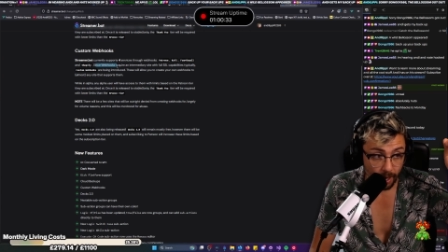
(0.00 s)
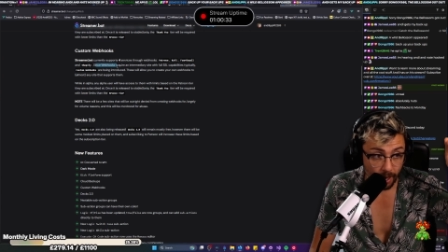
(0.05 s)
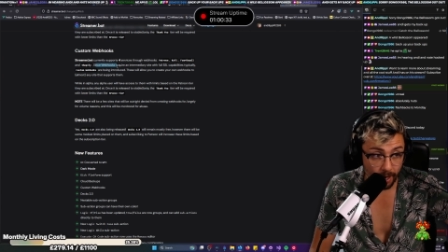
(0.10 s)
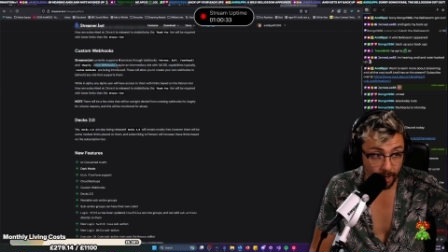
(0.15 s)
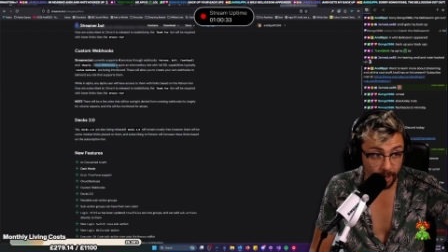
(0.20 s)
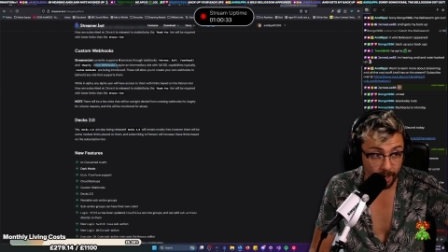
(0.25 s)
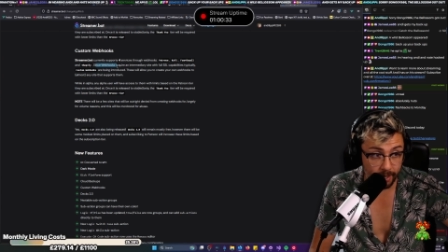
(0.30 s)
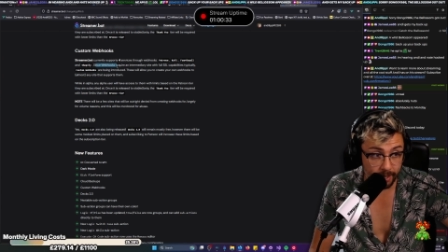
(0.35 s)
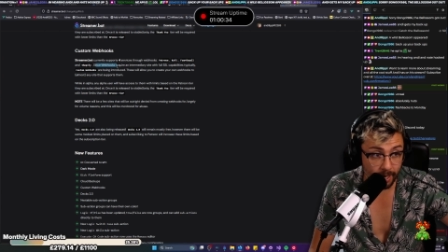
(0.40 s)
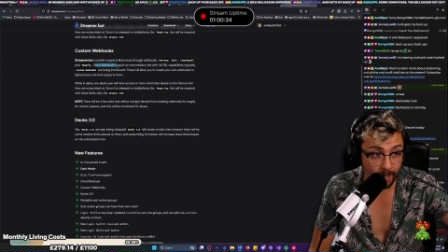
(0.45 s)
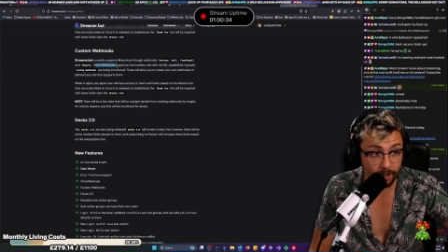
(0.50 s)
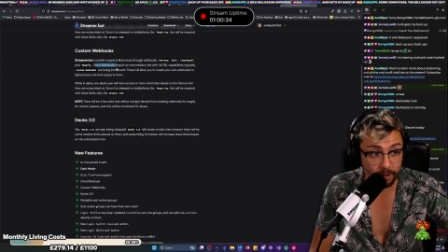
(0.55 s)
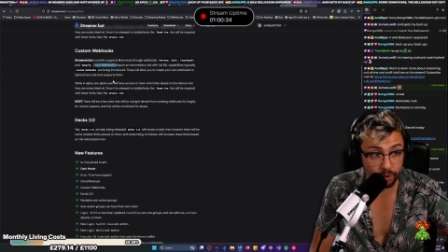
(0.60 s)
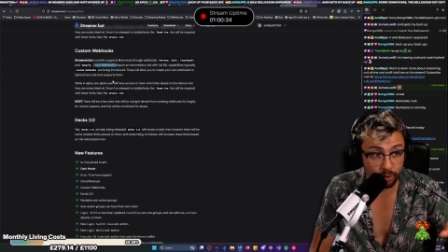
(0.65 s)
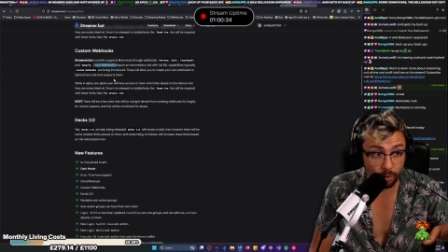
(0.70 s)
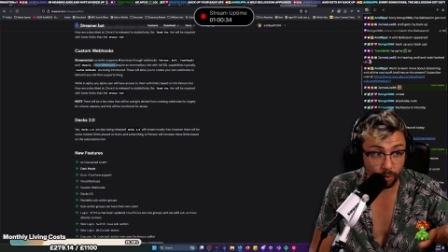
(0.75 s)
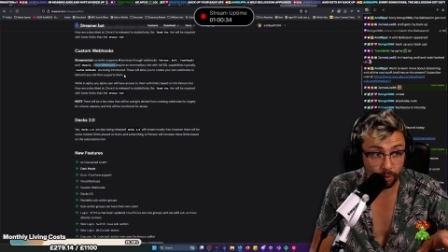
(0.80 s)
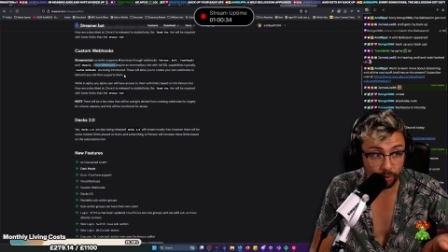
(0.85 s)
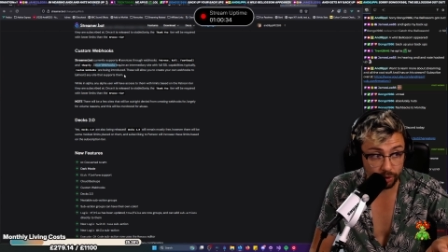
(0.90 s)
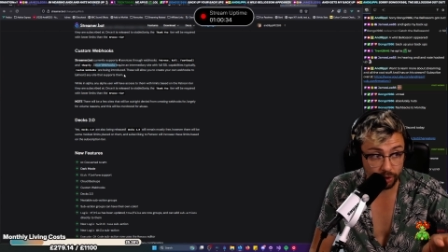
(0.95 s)
Nate has
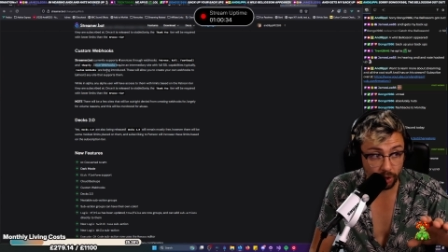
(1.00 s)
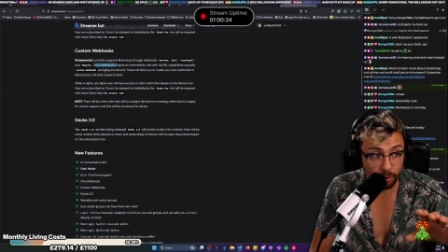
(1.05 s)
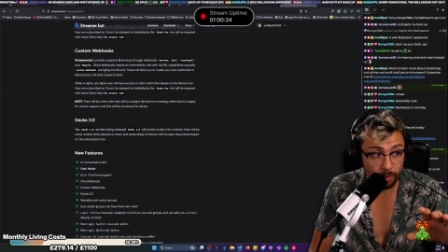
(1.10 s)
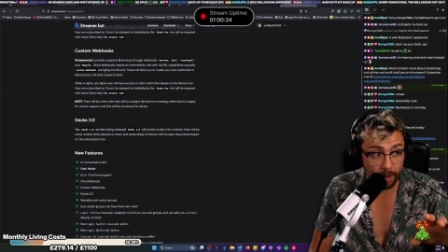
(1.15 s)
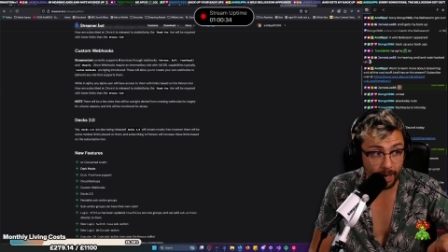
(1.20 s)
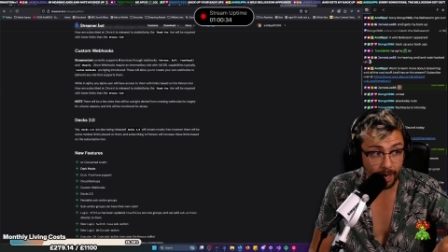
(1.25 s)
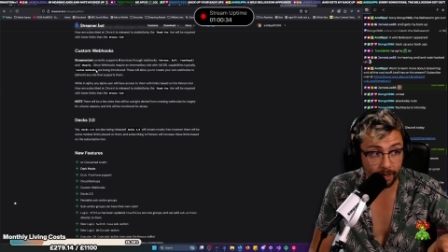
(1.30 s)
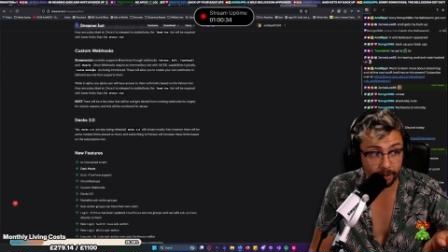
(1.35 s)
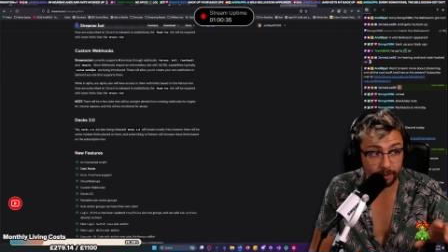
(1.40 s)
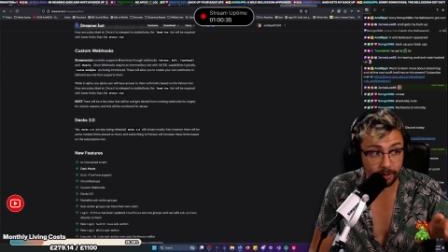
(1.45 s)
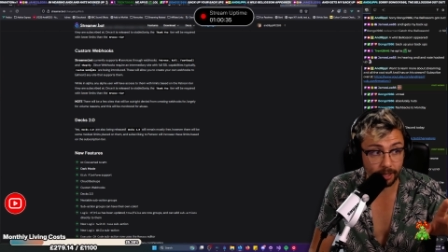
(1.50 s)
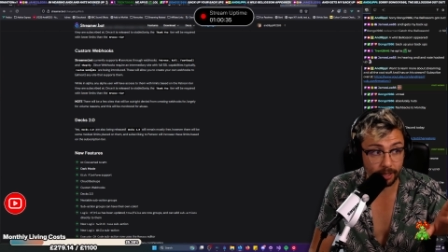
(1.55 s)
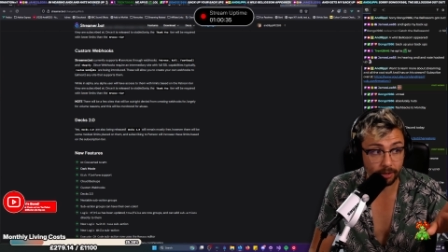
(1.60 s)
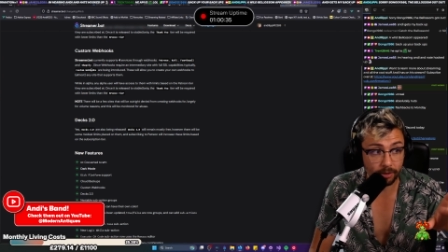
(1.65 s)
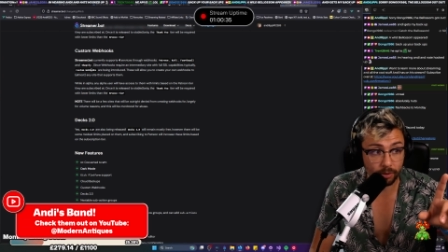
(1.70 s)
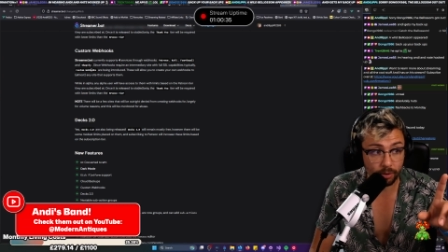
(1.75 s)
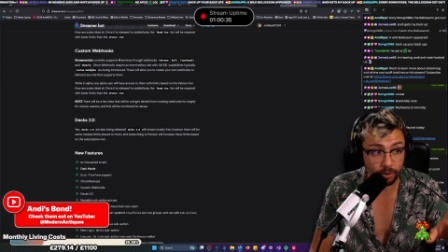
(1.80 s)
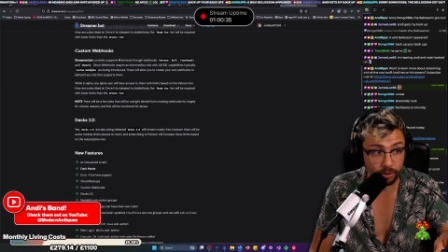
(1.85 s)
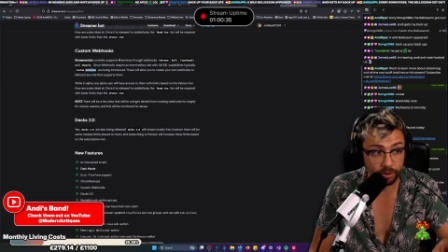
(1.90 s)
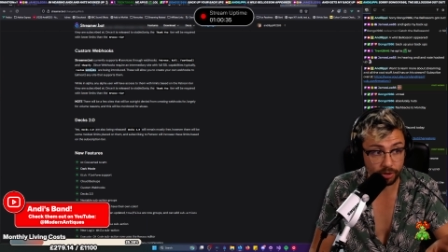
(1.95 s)
also added
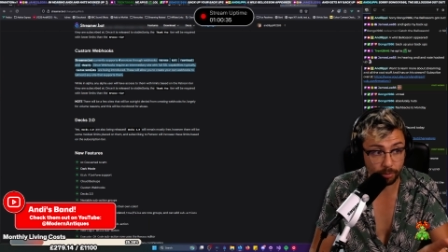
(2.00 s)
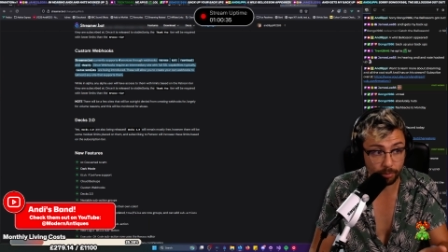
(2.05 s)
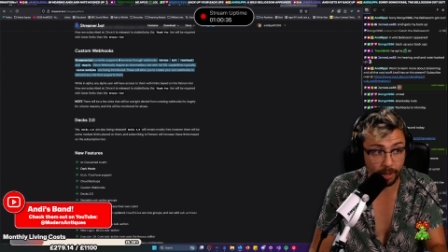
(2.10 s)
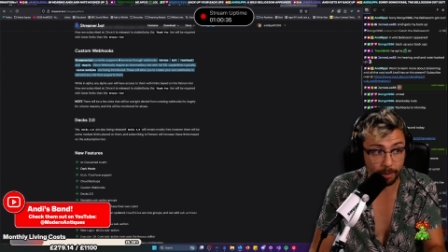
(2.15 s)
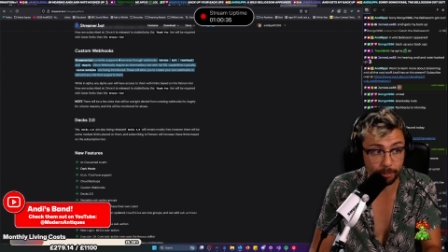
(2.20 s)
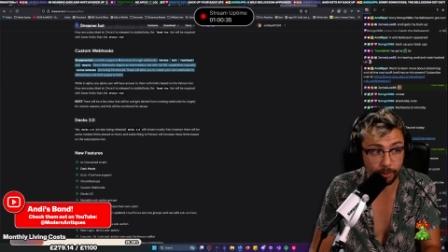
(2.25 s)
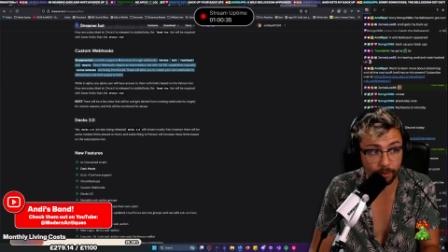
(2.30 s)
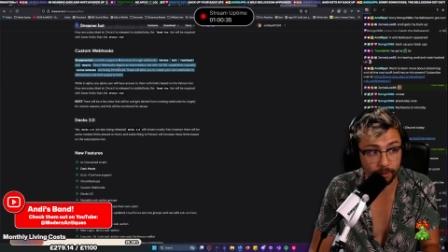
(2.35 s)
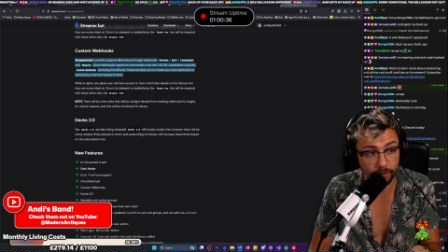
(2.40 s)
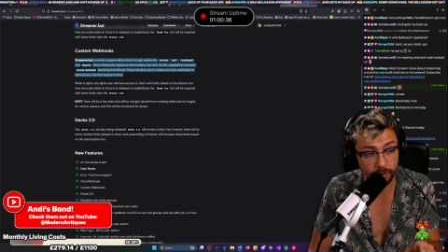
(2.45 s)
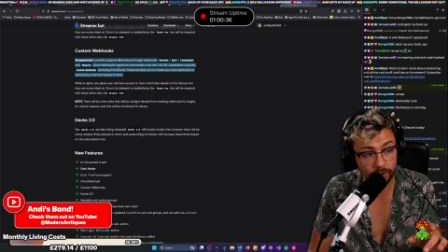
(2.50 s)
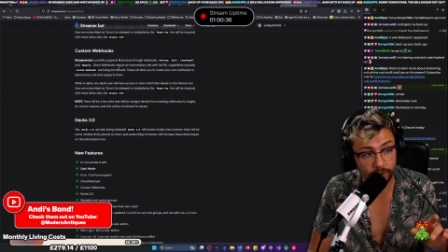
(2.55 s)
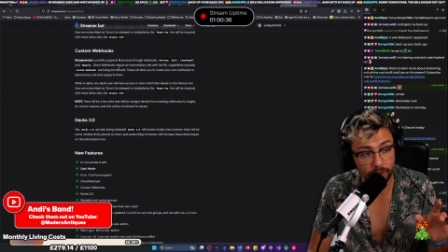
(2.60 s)
in custom webhooks,